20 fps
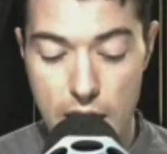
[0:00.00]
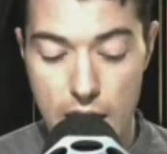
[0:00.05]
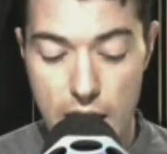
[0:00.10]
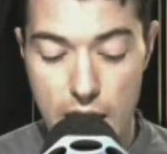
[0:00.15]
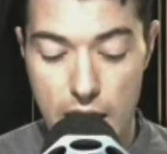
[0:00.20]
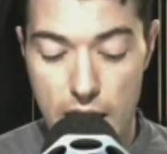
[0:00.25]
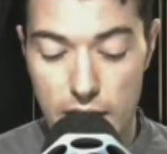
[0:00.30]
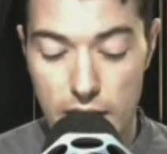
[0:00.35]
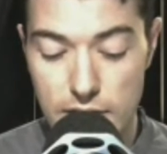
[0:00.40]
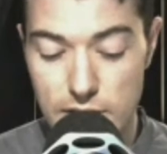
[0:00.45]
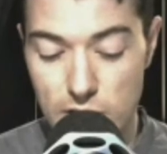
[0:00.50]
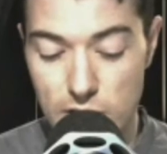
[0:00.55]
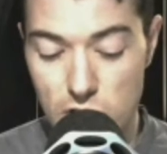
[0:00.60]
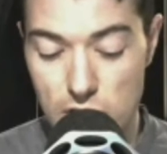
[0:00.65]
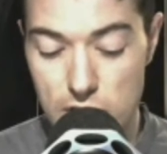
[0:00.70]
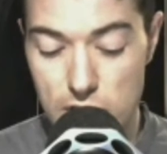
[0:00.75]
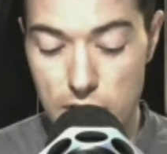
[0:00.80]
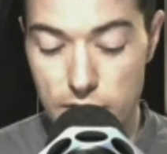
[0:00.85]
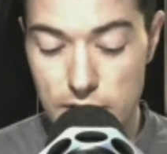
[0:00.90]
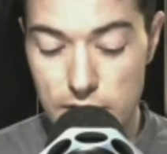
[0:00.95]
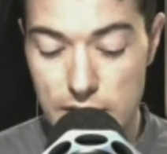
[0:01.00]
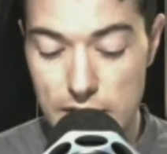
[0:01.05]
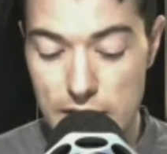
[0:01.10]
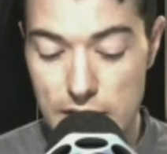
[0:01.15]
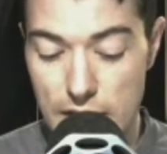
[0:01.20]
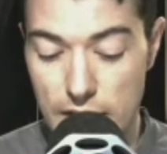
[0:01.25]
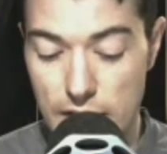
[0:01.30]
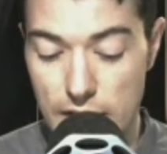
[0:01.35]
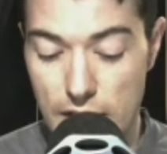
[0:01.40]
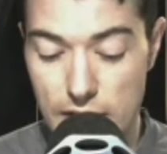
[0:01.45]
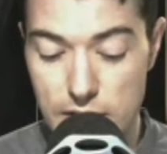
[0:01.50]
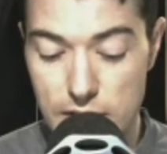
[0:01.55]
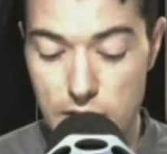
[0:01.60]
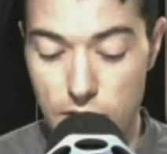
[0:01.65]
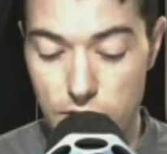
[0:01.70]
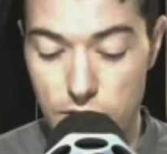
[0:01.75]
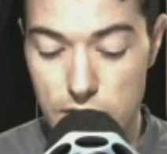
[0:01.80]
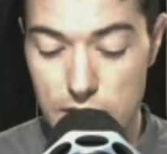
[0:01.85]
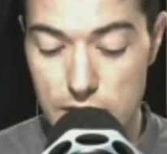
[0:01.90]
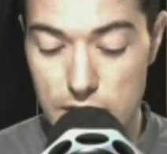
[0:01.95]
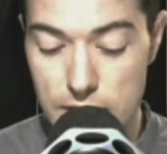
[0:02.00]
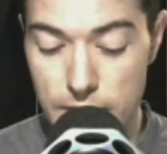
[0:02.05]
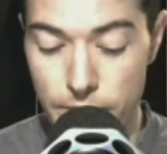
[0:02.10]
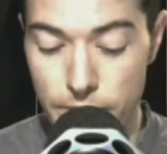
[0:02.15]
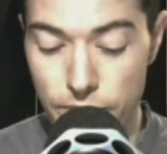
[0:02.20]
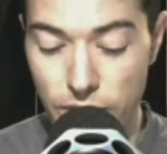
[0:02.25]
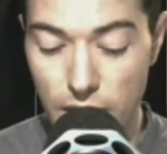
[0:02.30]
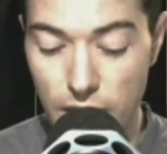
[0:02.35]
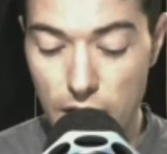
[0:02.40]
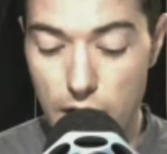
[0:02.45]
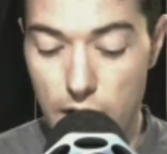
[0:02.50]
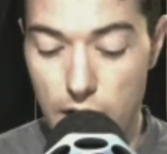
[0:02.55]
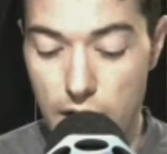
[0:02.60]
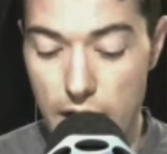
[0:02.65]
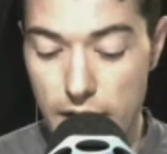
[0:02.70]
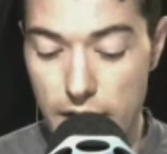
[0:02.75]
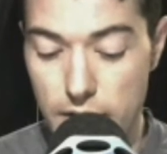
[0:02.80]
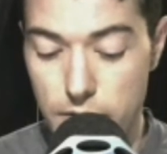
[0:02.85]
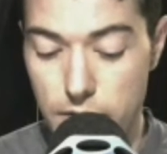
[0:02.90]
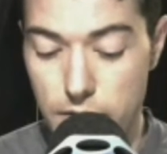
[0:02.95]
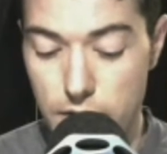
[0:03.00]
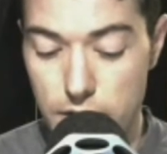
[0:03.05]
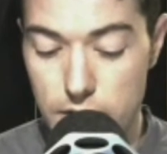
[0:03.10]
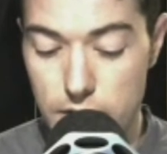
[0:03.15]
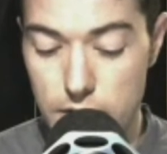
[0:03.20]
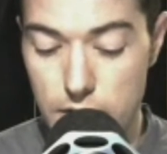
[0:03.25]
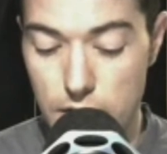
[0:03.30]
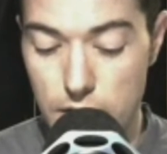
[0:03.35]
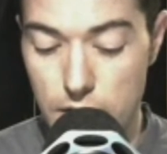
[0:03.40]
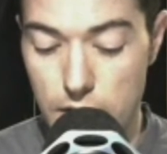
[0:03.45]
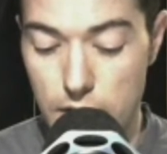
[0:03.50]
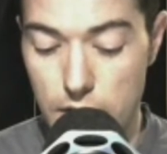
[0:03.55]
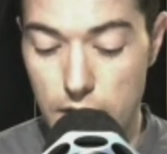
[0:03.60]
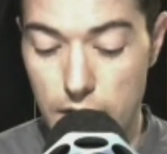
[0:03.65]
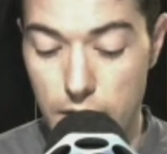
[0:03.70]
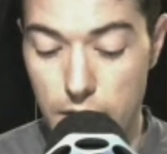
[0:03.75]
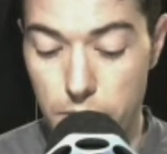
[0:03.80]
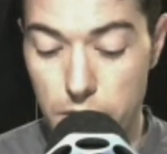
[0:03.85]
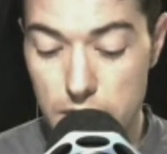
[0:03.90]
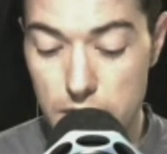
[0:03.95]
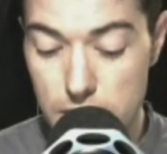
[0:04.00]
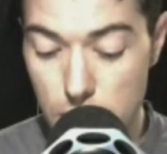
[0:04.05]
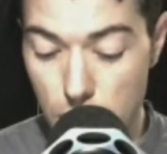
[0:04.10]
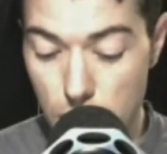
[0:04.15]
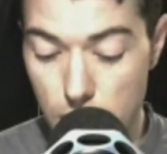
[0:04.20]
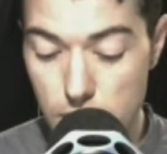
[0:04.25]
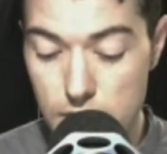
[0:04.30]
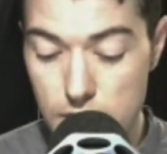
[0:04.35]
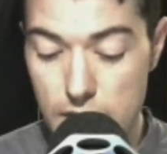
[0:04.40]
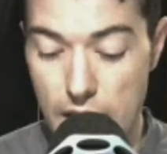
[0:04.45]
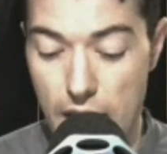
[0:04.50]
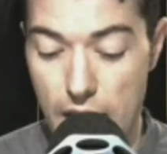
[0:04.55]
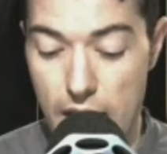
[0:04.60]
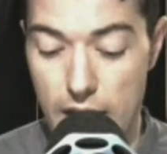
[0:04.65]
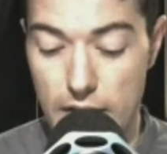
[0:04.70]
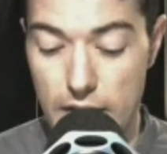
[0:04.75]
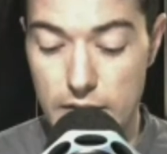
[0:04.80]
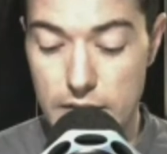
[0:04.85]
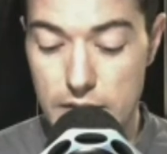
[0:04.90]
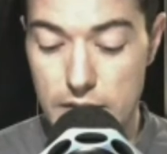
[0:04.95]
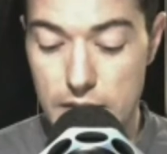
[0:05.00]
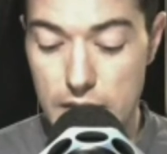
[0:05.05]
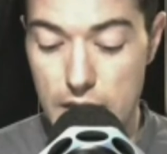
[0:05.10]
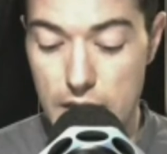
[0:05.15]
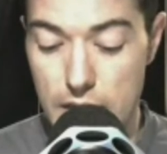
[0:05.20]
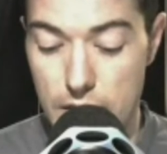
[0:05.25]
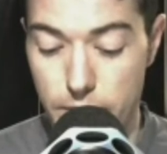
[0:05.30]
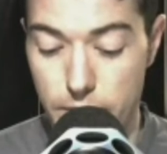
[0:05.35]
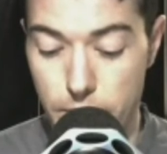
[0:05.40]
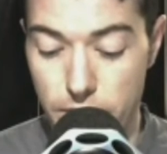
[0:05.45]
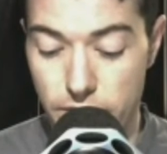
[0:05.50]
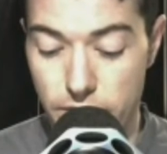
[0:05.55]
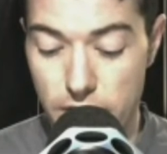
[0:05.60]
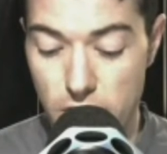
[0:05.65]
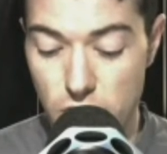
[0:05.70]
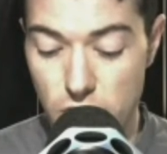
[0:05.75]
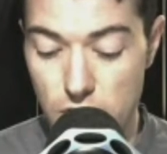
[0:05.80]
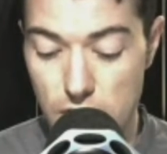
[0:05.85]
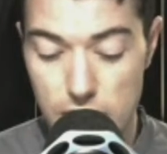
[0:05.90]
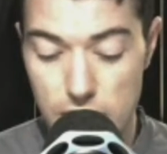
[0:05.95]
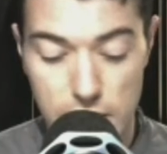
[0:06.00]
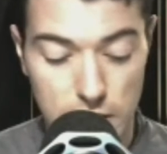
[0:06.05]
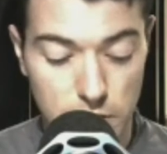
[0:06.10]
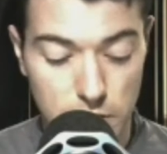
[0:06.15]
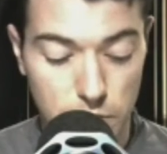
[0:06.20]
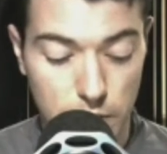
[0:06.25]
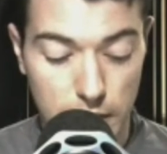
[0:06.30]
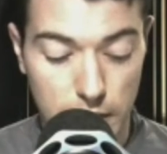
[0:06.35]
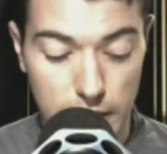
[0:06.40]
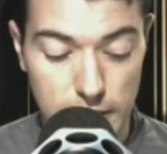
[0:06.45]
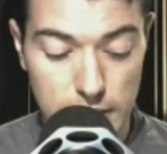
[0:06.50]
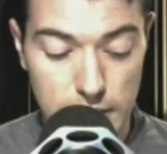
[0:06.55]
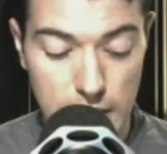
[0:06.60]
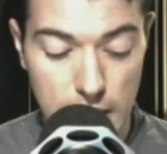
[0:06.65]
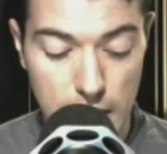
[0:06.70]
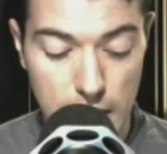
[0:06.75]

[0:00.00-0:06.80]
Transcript: and social services, and that services are adequately resourced and professionals are trained